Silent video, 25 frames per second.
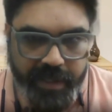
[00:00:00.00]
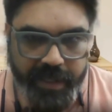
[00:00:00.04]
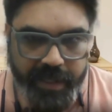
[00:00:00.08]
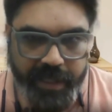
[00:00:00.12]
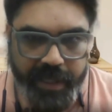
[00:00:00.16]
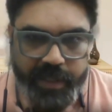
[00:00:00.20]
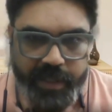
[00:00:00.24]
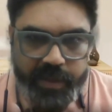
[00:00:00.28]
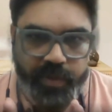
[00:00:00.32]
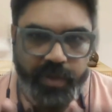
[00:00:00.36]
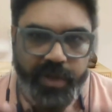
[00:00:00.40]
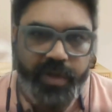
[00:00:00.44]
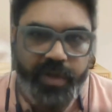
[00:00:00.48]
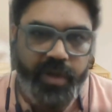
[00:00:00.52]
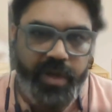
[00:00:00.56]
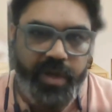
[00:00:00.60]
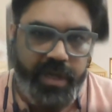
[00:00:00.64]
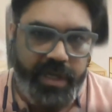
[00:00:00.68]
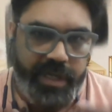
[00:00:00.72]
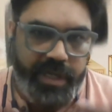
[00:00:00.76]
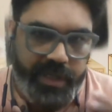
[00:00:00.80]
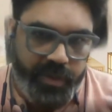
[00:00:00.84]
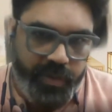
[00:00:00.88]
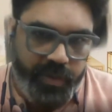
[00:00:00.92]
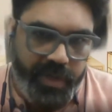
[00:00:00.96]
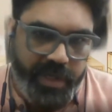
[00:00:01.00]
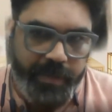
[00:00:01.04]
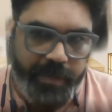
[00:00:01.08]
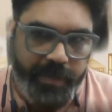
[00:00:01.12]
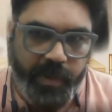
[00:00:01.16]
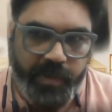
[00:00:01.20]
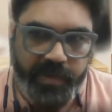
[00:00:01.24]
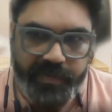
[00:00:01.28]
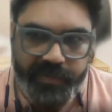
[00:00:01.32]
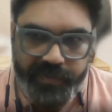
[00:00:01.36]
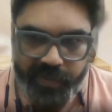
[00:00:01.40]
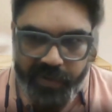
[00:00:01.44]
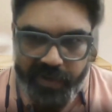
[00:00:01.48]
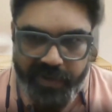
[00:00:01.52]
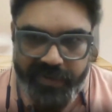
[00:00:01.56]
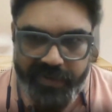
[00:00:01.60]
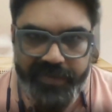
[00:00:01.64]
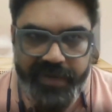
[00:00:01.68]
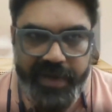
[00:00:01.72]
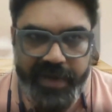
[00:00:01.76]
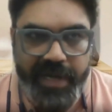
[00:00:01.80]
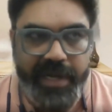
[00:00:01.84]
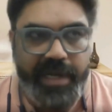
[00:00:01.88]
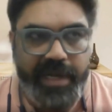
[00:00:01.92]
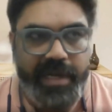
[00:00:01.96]
See, it's not about fault
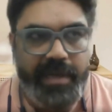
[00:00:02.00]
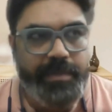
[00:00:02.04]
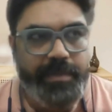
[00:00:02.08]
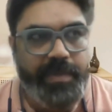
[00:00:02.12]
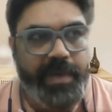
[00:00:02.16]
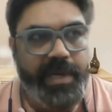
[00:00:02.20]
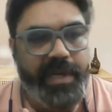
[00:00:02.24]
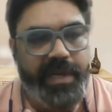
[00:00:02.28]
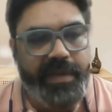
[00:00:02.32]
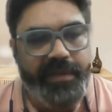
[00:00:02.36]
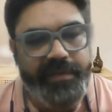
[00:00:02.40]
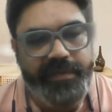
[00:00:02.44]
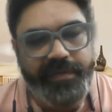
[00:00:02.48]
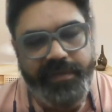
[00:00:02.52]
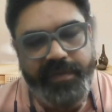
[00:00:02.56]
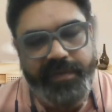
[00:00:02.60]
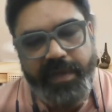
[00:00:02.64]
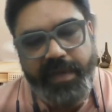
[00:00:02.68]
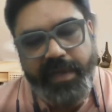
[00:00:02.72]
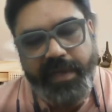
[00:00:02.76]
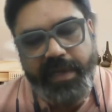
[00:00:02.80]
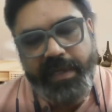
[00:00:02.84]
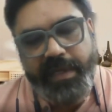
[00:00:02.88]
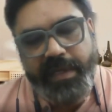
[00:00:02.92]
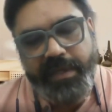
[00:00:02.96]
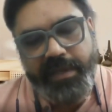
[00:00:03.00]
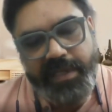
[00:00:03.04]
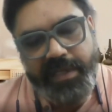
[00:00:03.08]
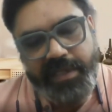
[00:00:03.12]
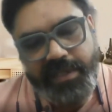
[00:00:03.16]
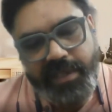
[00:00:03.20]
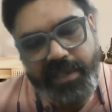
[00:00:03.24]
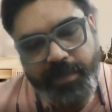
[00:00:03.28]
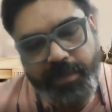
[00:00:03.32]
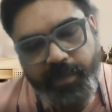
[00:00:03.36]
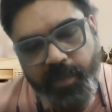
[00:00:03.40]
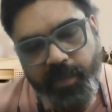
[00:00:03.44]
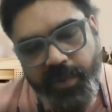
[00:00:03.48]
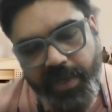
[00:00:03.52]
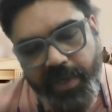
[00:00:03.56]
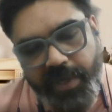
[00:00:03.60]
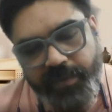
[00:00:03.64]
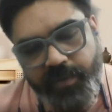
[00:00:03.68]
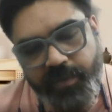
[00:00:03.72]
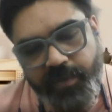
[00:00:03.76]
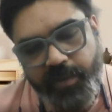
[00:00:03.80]
finding, but if the supportive